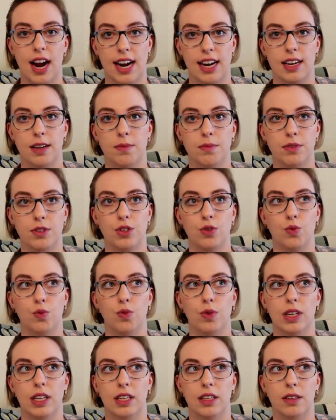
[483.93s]
items
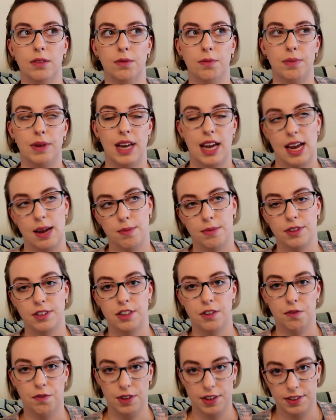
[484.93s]
will be able
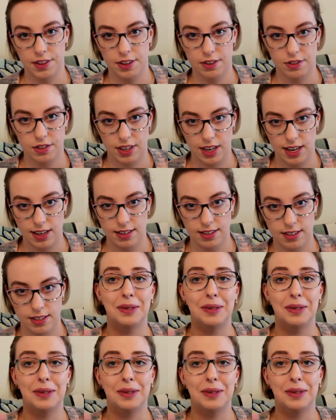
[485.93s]
to fill those needs.